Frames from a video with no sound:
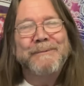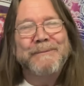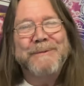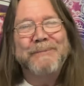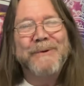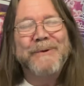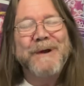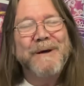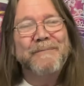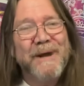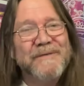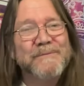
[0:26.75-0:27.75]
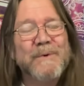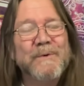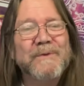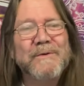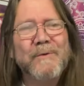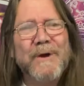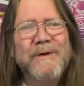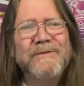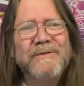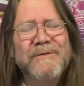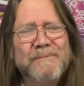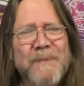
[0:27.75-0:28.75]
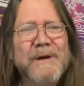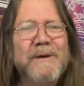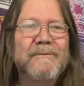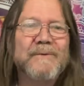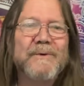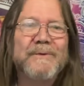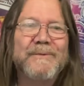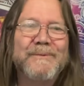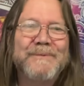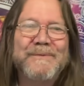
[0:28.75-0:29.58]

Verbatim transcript: people that have blessed me with donations, many of you.